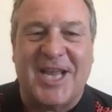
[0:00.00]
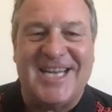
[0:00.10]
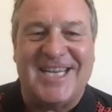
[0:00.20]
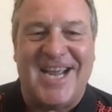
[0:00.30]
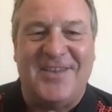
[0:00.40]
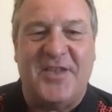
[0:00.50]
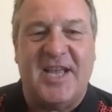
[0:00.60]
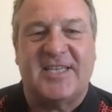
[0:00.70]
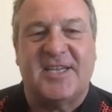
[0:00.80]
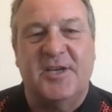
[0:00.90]
get down
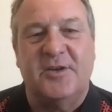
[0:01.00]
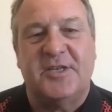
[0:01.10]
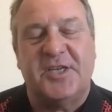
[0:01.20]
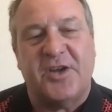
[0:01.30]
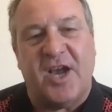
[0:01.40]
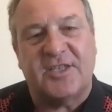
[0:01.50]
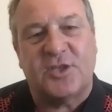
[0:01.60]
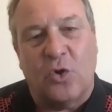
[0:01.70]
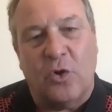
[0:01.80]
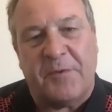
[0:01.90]
there too. Did you guys
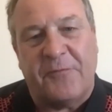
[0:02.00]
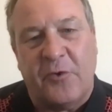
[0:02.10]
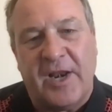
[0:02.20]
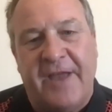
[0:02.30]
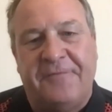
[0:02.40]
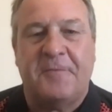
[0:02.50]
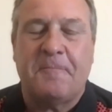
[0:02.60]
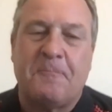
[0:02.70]
talk before he left?